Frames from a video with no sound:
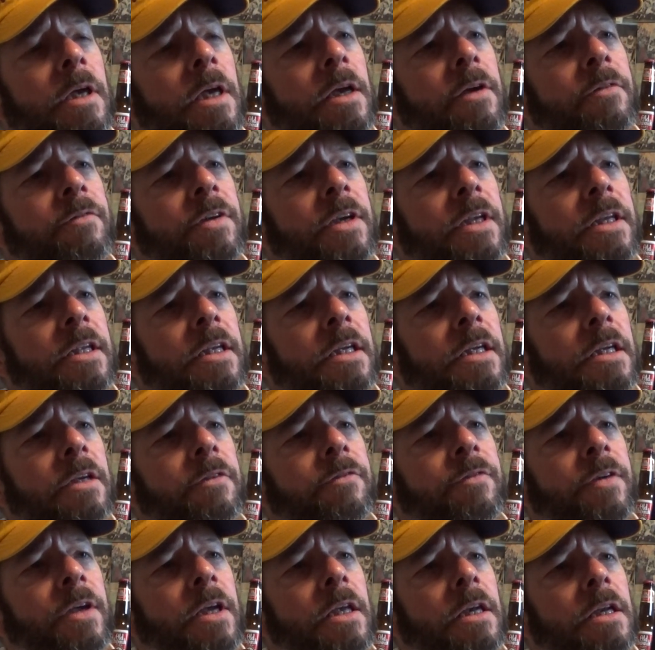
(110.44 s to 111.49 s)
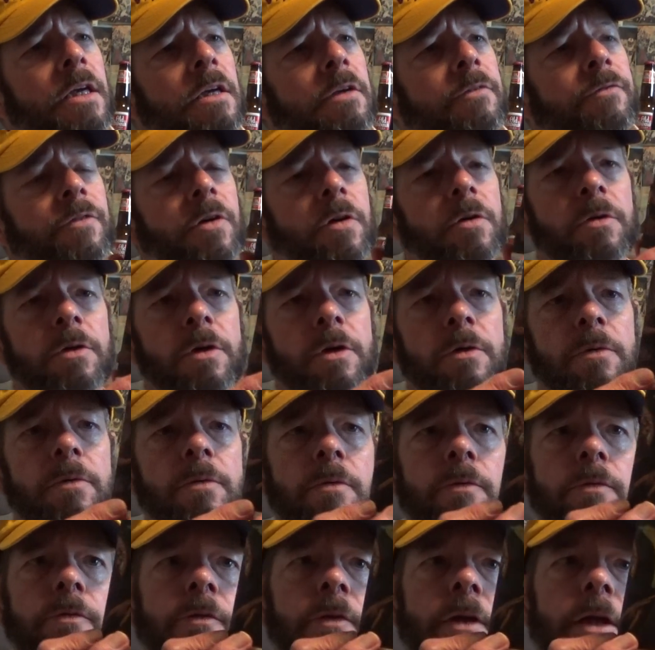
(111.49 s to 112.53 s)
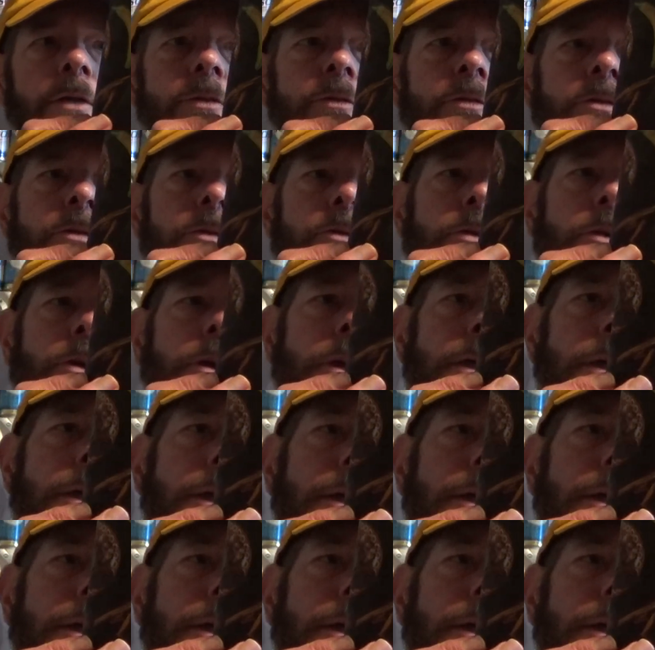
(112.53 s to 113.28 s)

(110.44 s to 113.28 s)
F-E-D-E, Fede Photo. So that's who took it, I